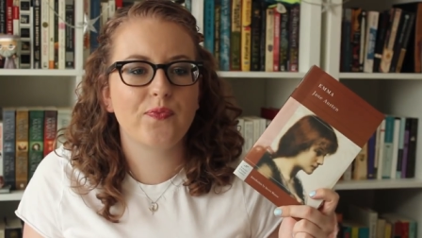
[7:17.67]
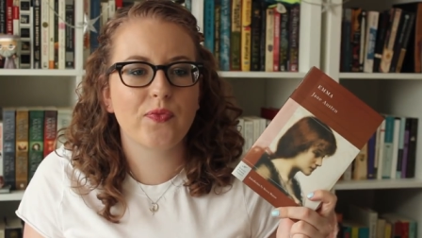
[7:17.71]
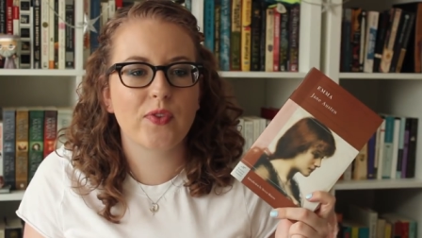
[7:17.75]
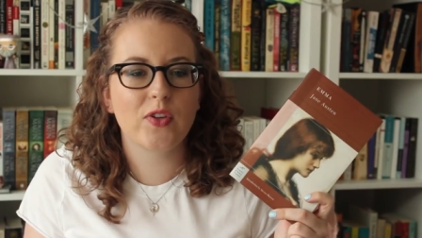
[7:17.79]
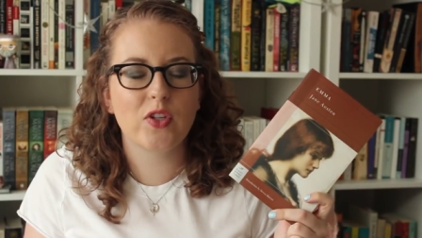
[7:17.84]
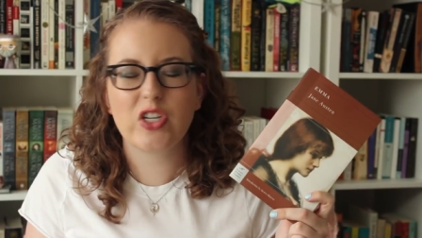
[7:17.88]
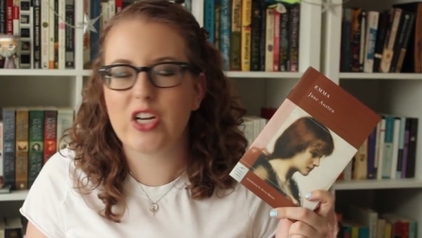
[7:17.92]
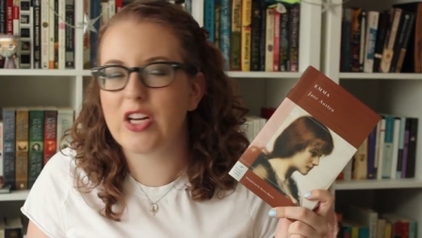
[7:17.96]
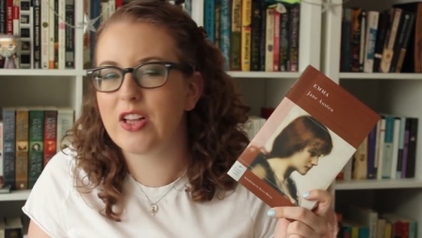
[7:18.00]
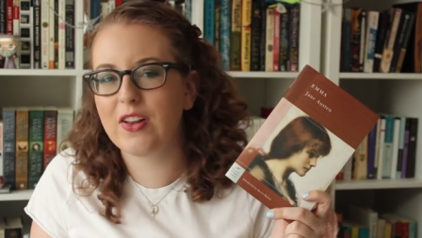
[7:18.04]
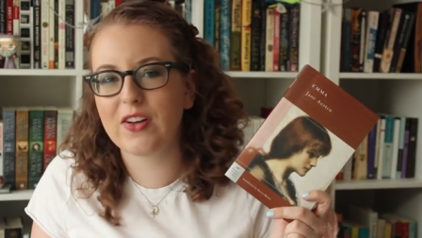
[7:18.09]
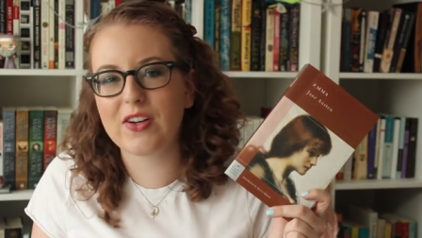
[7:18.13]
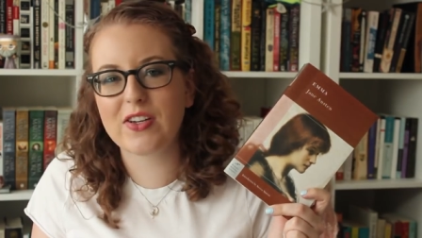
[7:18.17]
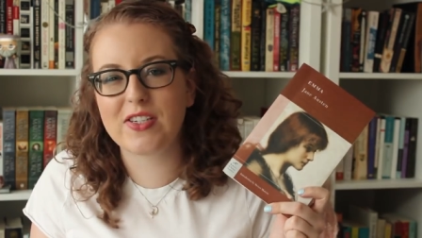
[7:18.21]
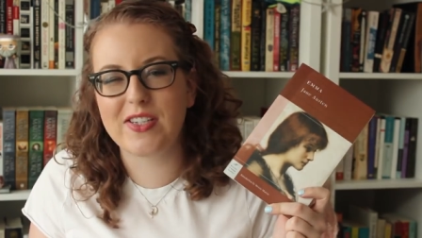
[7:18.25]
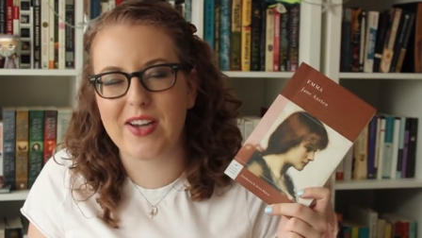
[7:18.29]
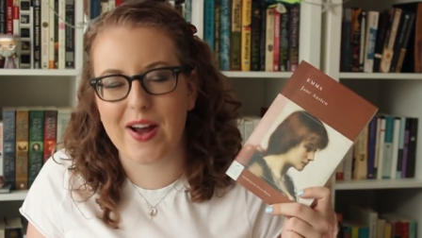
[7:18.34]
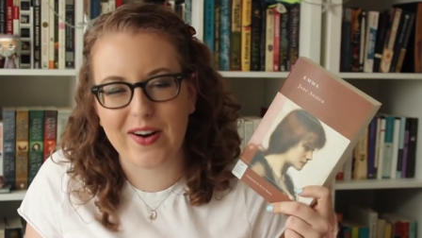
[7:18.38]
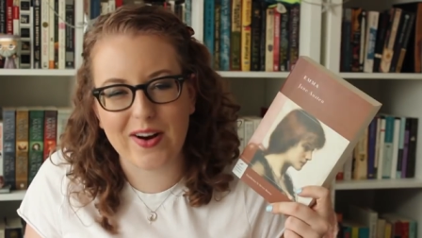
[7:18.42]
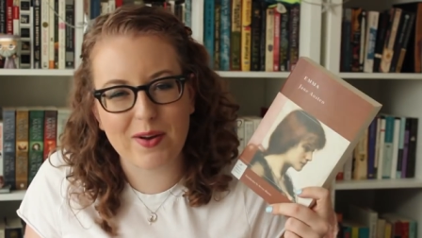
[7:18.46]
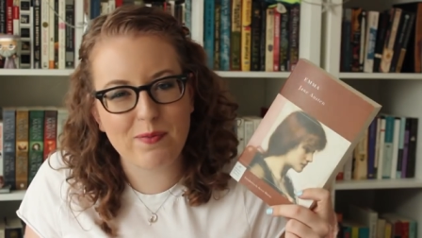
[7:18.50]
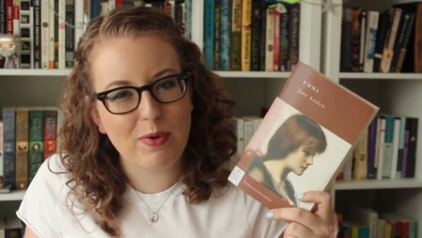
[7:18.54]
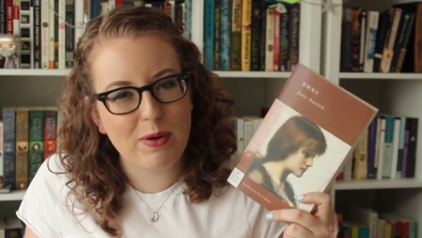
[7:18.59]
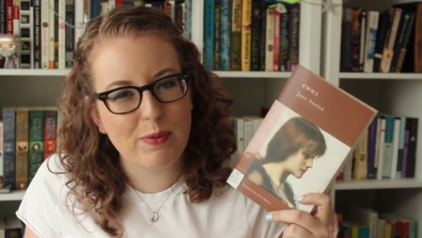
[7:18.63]
she looks
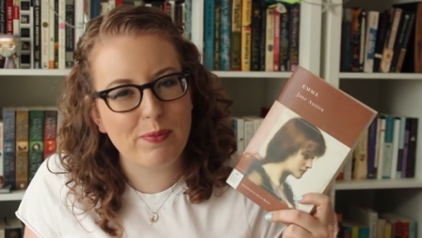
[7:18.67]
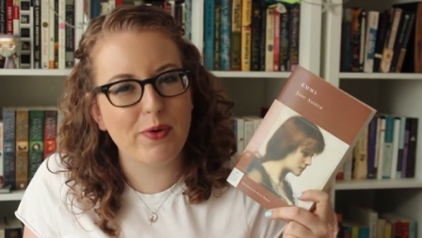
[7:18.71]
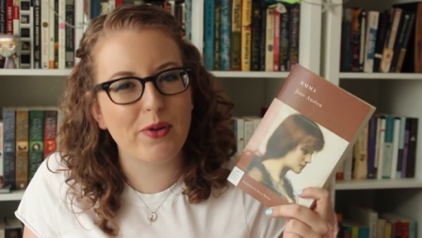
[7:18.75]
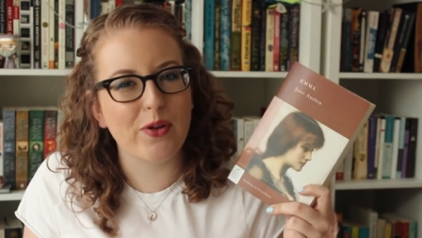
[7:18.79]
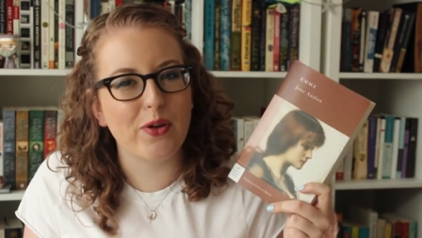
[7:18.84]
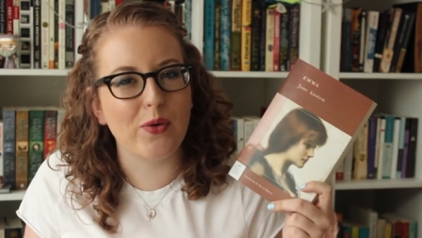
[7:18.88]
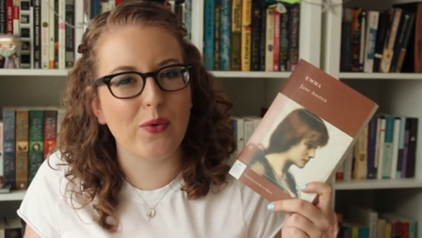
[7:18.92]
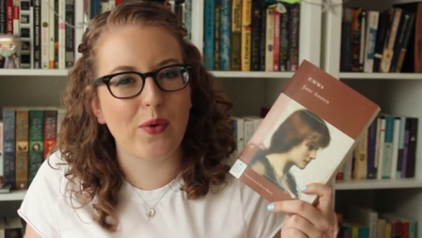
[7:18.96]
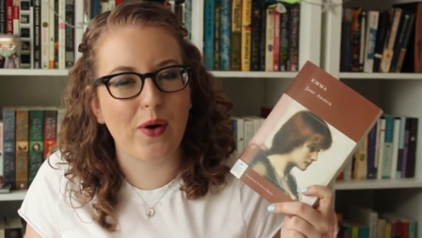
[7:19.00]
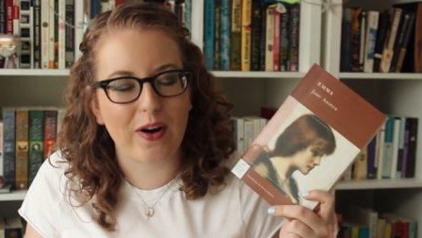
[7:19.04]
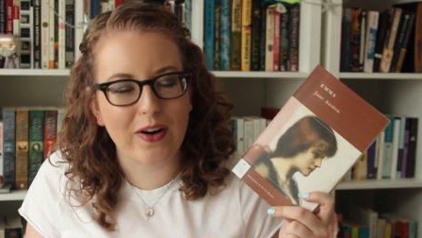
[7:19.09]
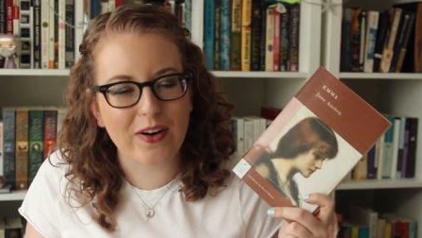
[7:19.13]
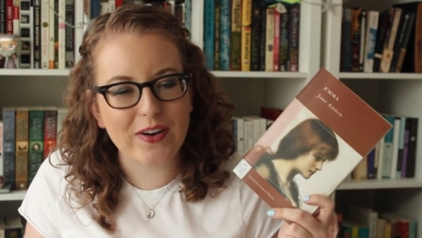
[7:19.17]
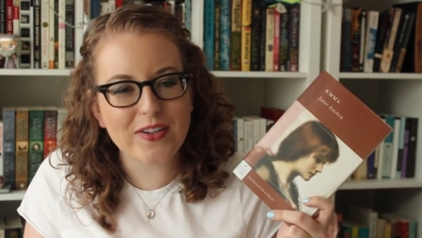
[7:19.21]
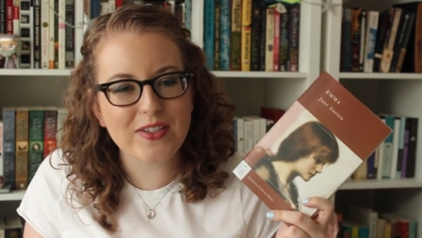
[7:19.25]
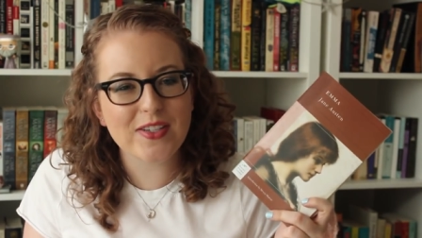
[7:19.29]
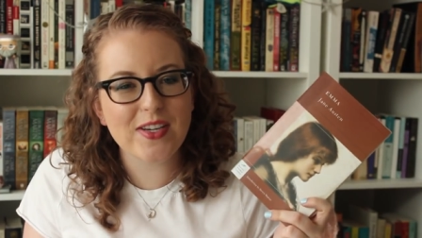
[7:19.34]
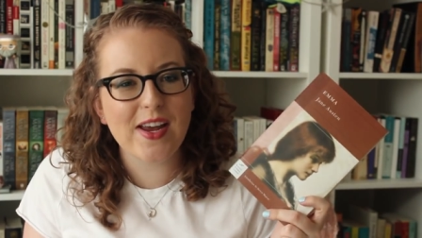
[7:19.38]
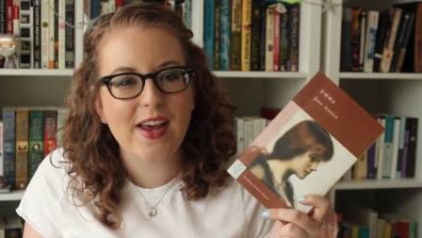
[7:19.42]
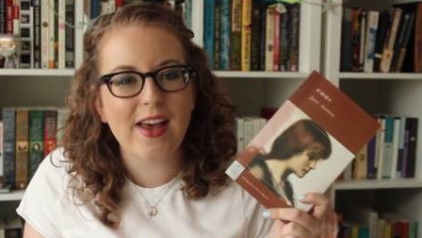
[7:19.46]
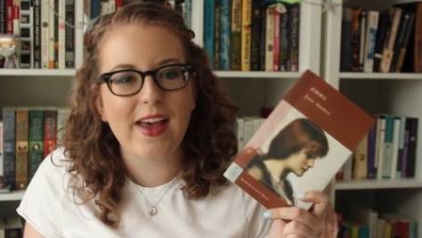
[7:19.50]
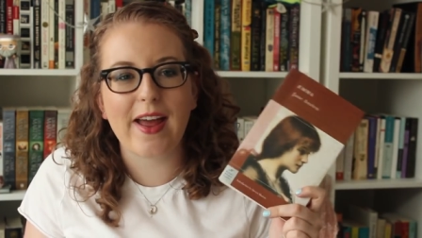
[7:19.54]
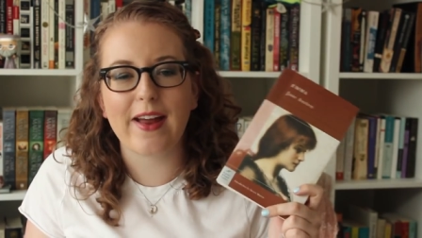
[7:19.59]
down on people who aren't,